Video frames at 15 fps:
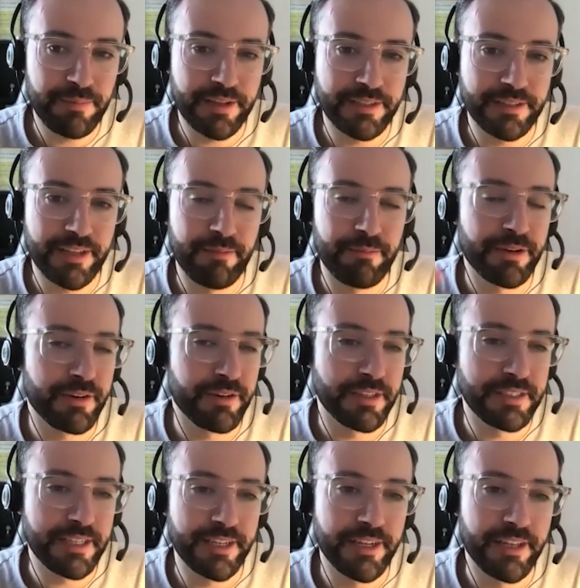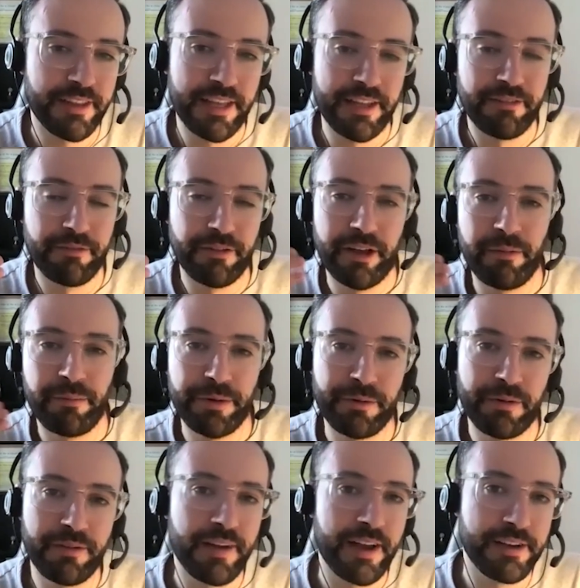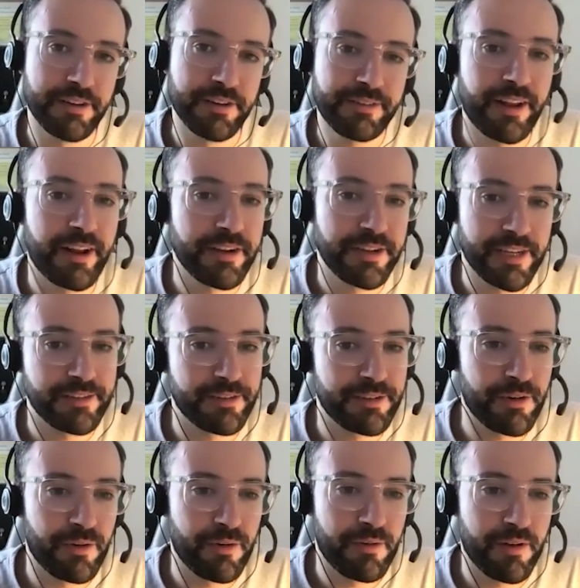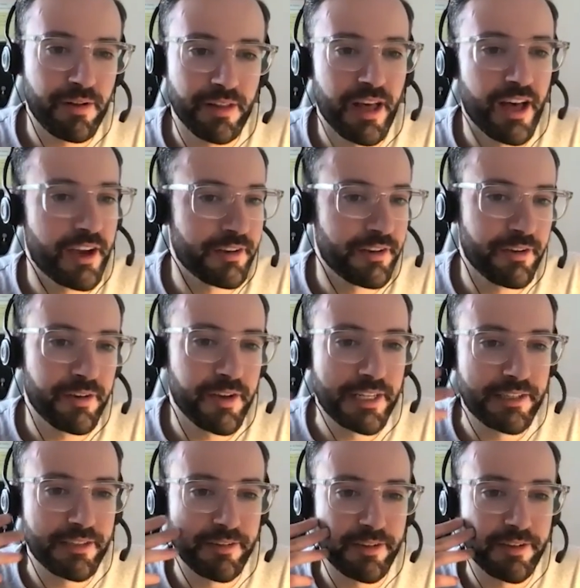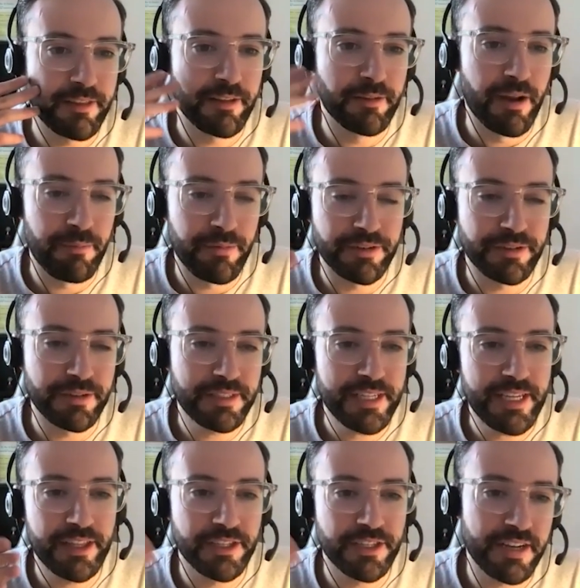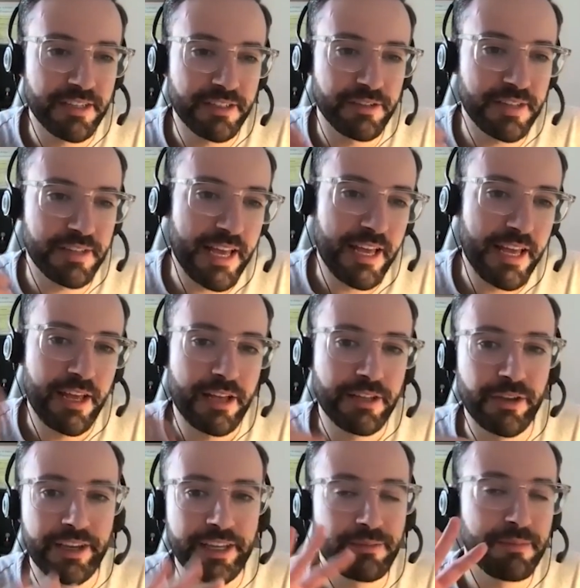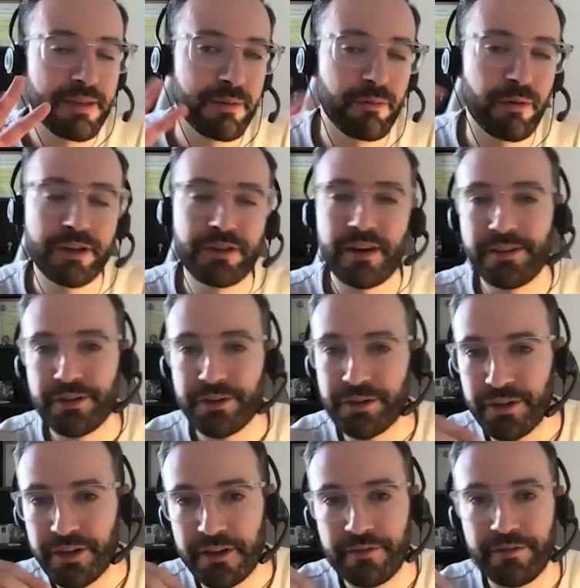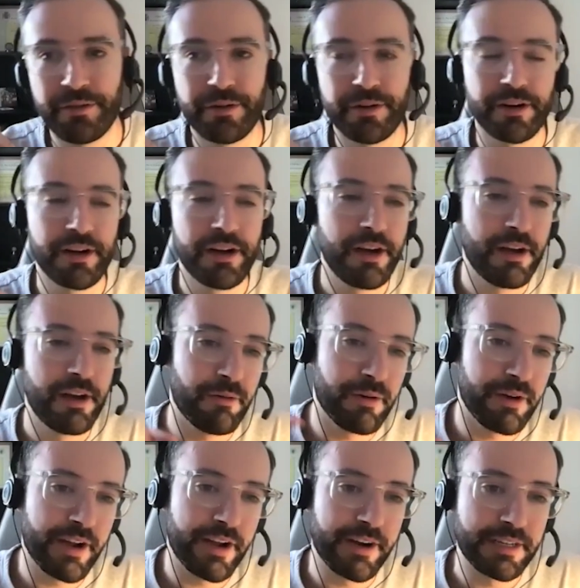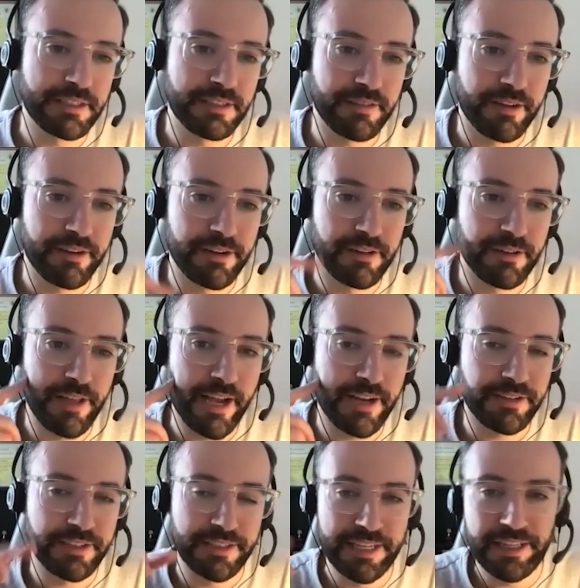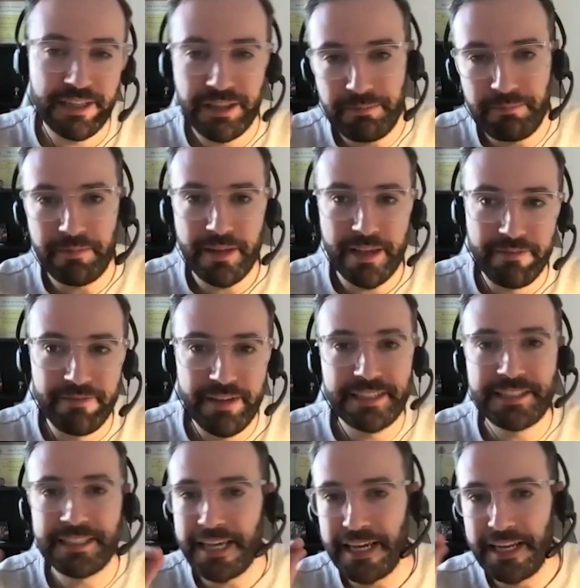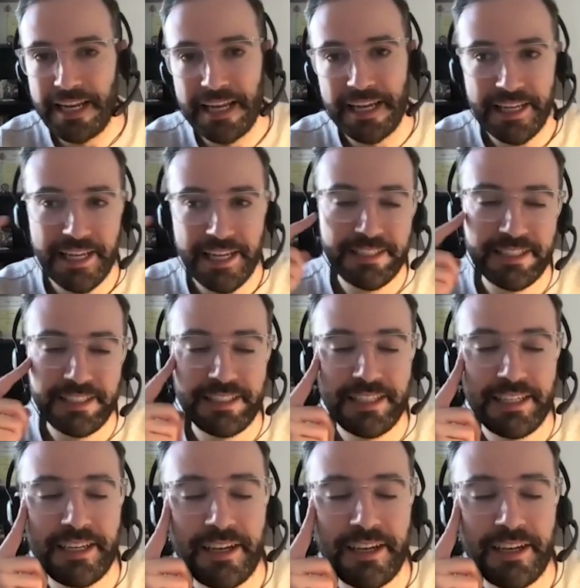Because I'm sure the data then will help you refine your strategy as you go along. No, it's like the numbers you see, the trends you get. So I guess maybe what trends are you looking for? What areas are you actually like investigating, I guess, to see?